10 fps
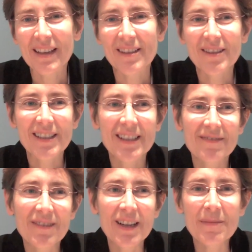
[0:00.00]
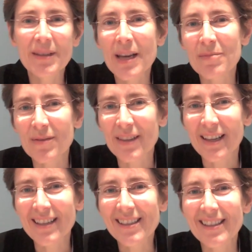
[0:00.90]
So I said, well, I'm a neighbor of
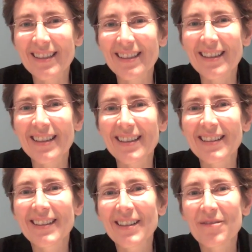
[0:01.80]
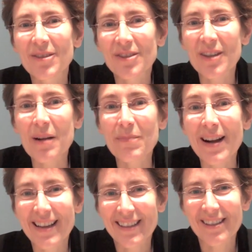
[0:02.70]
Dennis, and I will stop
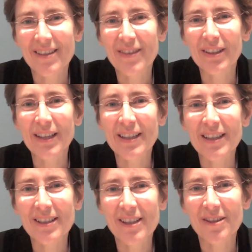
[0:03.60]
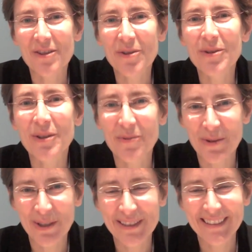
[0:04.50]
by and see if he'll lend us his Turing
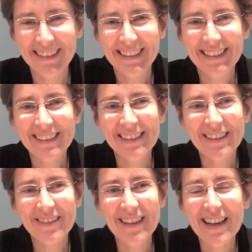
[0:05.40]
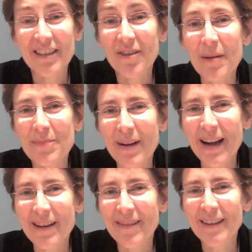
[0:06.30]
award. So I dropped
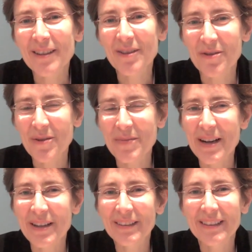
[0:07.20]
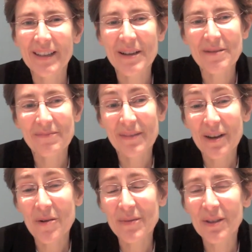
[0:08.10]
by, rang the doorbell, um,
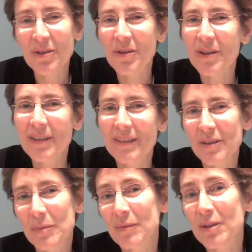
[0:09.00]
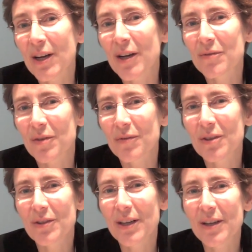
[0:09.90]
opened the door. He's been retired for a
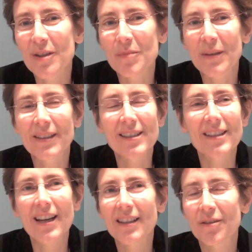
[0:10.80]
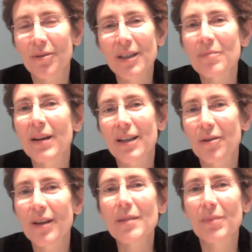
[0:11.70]
few years, but just got greeted by a
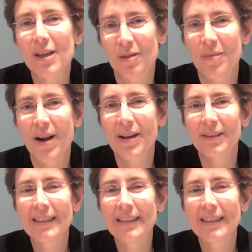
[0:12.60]
great big smile